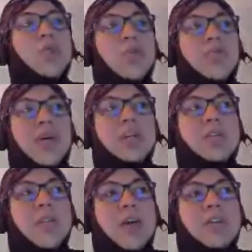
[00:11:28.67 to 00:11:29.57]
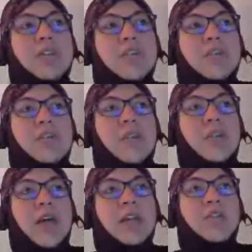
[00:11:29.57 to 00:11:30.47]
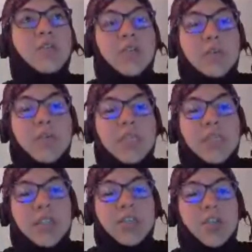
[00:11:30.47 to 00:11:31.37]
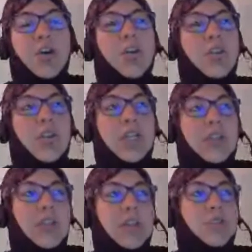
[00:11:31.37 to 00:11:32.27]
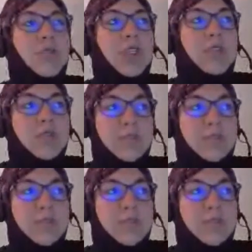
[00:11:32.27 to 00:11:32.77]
You will find that in the end of this presentation, all the link that you need.